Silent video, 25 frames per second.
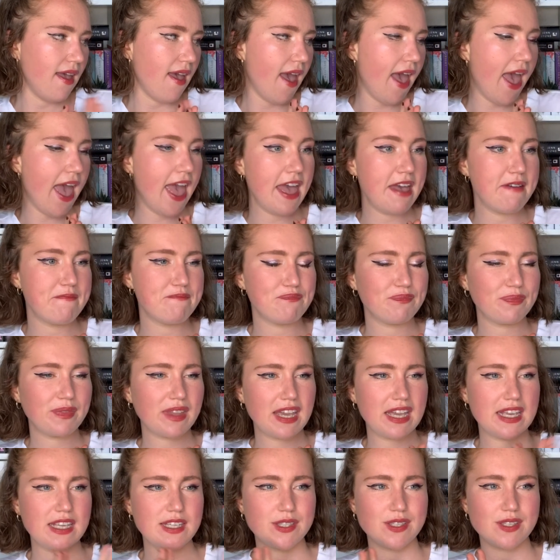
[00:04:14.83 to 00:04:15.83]
um,
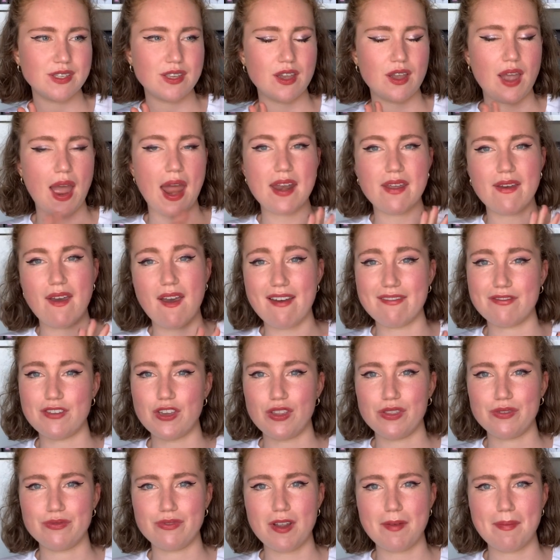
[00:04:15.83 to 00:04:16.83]
it's kind of heavy
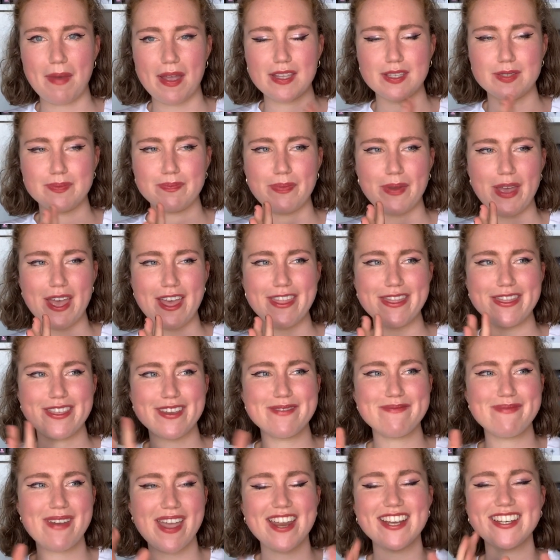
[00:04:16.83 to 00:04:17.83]
on the romance, but
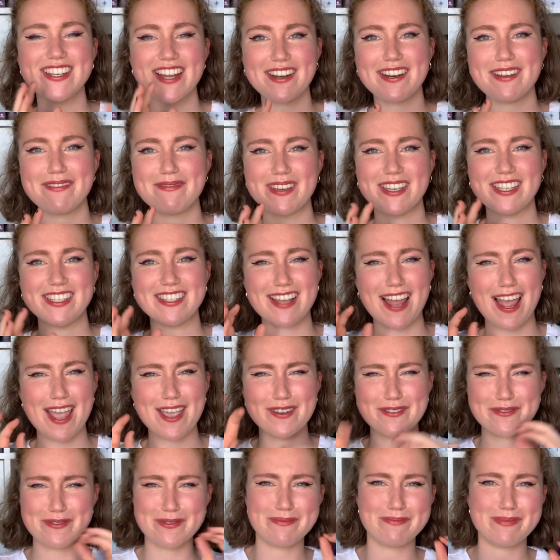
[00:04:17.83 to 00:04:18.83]
the main dynamic is like
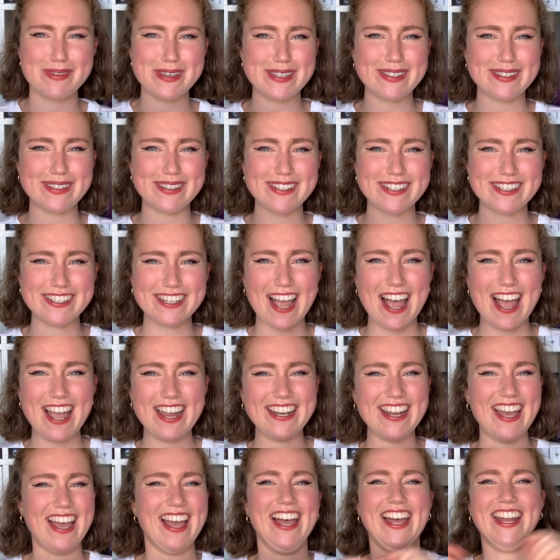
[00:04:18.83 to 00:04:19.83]
grumpy sunshine,
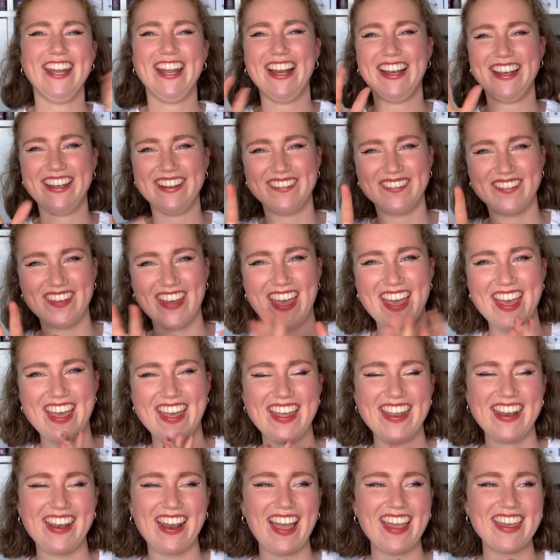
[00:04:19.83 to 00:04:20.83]
and I love it.
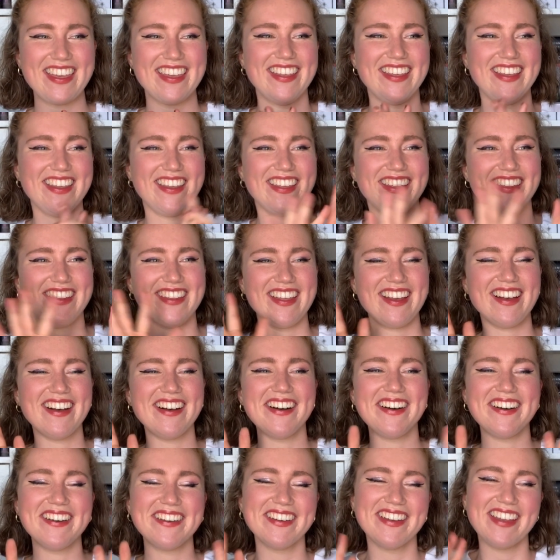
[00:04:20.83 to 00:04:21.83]
And like,
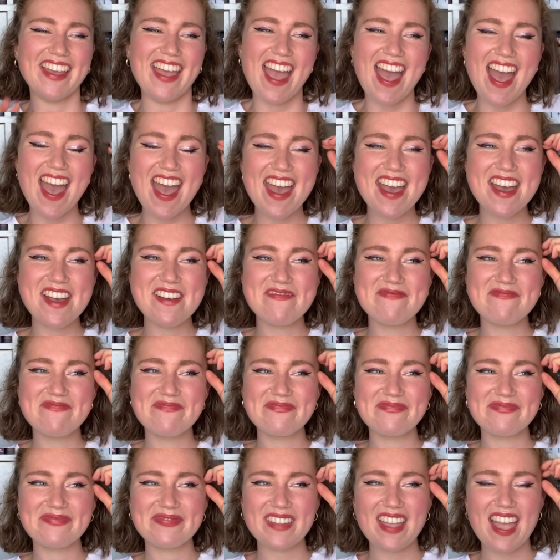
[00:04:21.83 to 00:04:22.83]
oh,
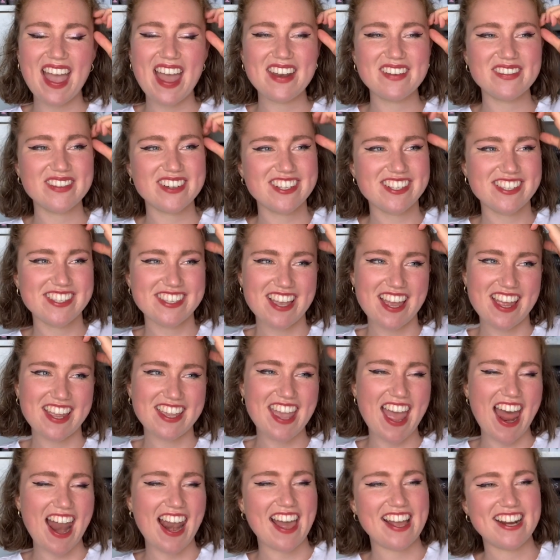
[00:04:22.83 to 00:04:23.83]
um, and was that
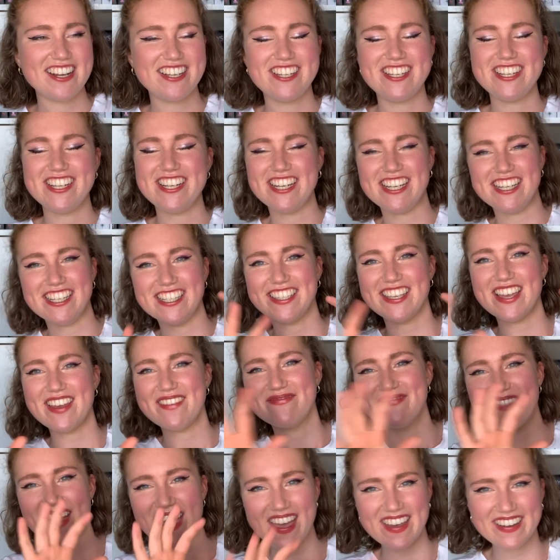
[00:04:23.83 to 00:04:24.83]
yeah, like genius
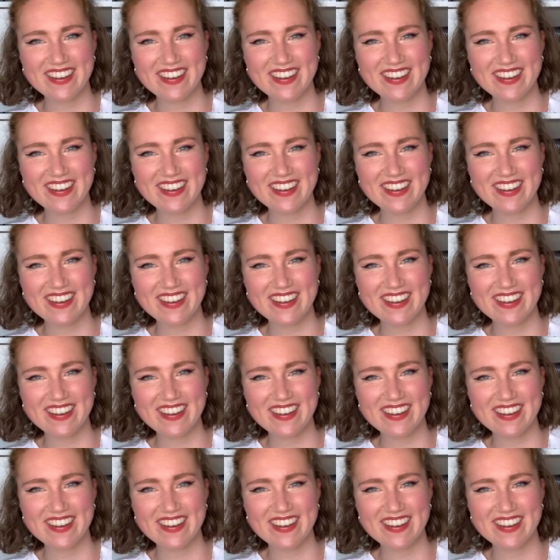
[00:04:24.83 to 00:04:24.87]
himbo